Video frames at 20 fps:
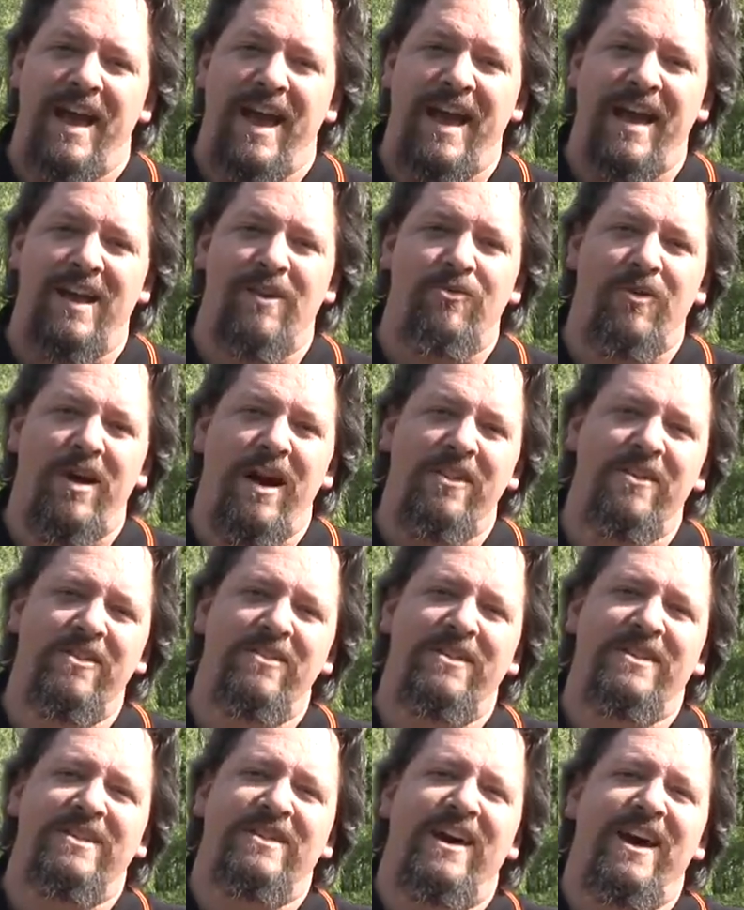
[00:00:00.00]
and rather
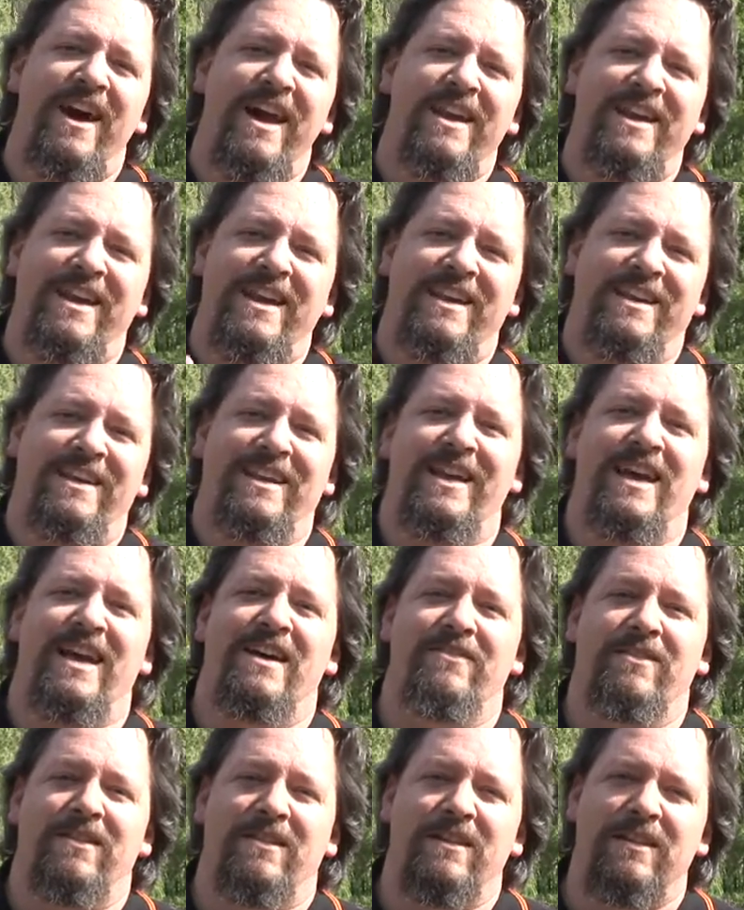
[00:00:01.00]
than die to get into
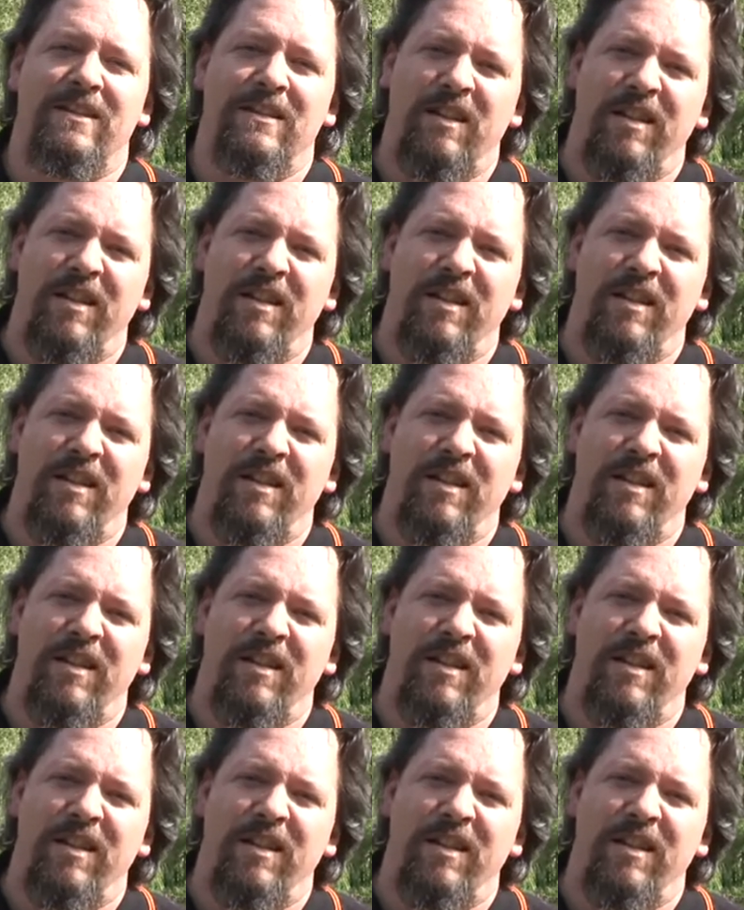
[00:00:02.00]
heaven,